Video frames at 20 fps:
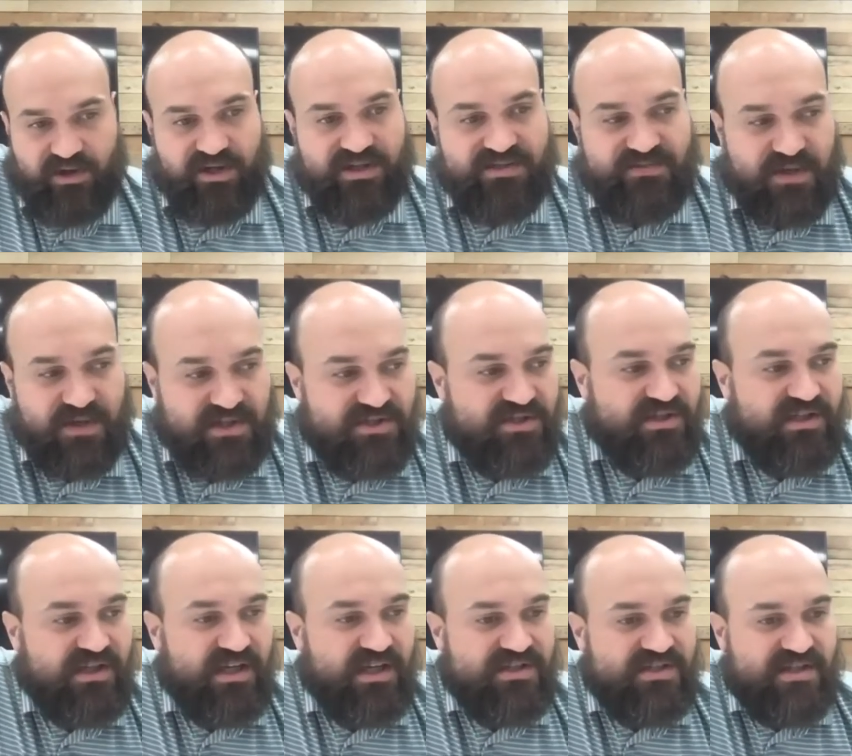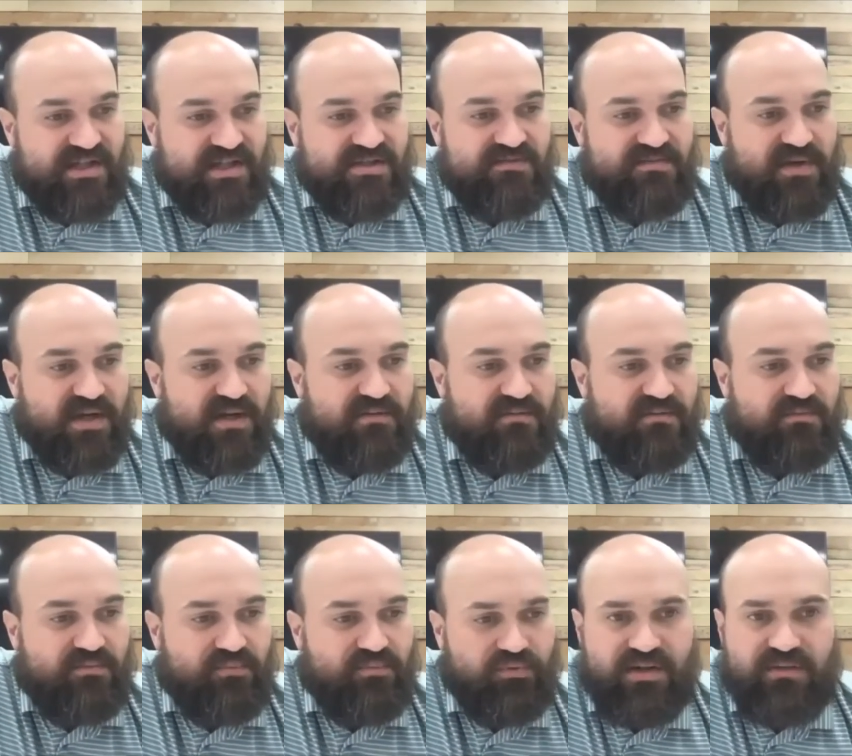especially has, has been
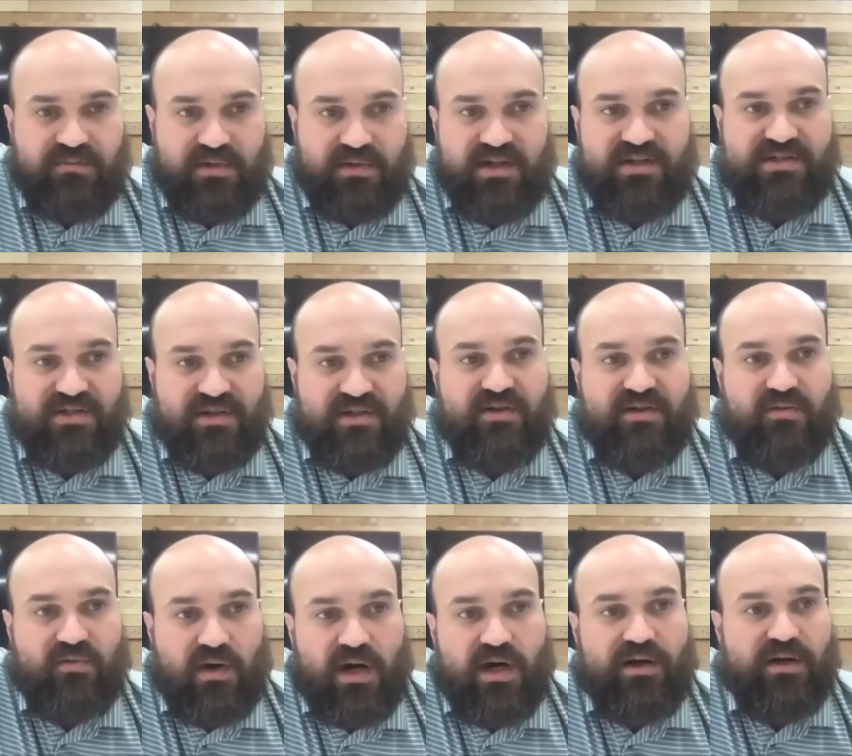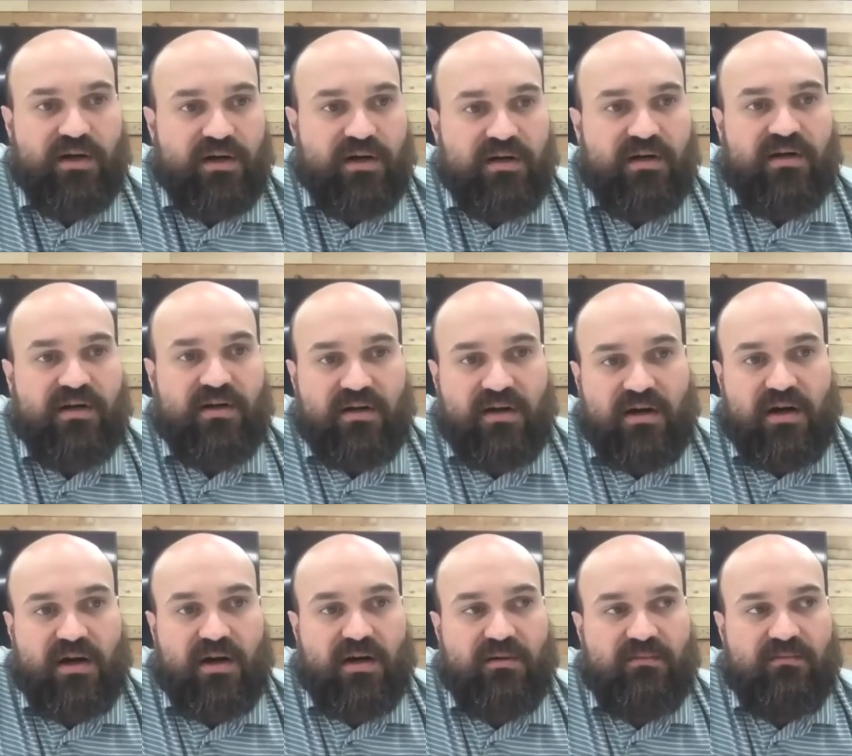pretty much underwater
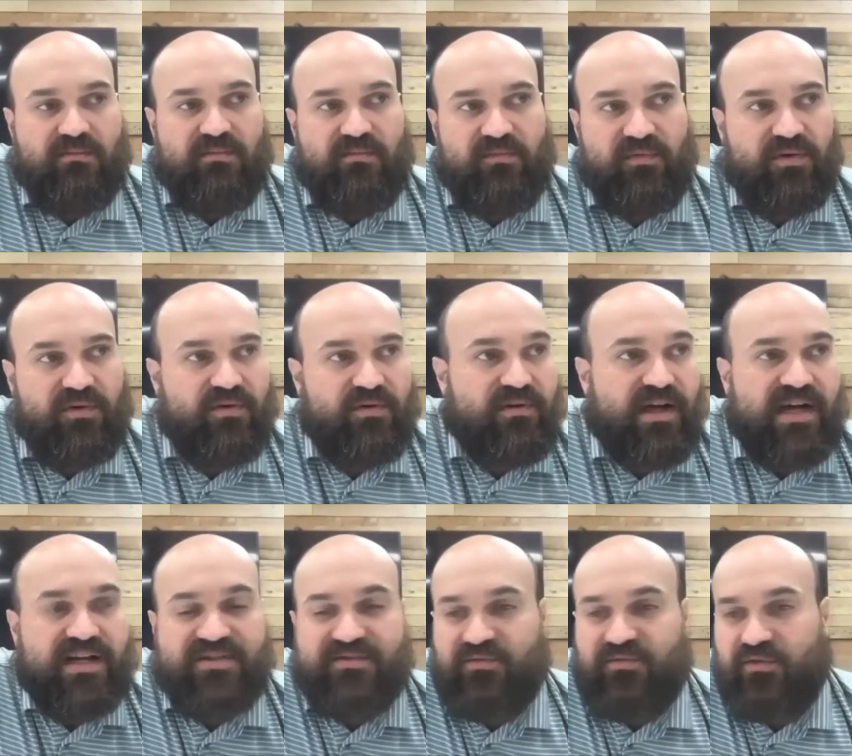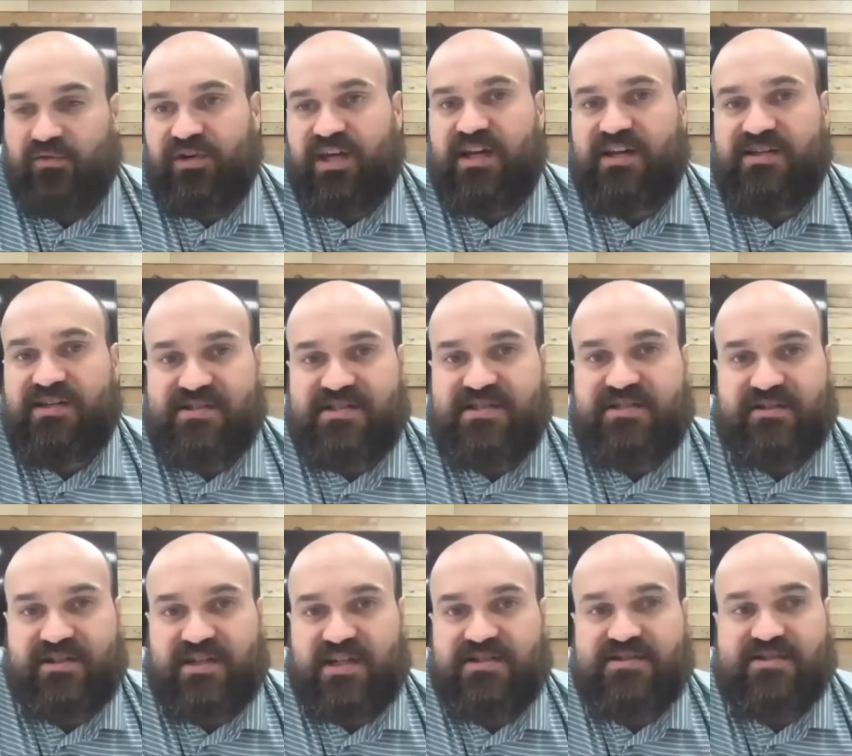um for the last four days
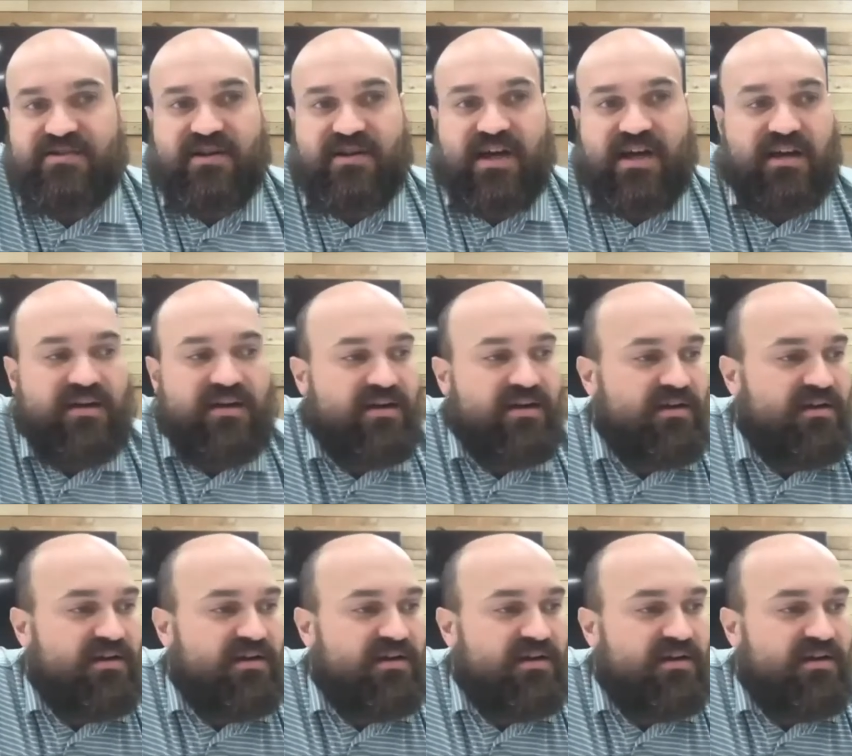until yesterday.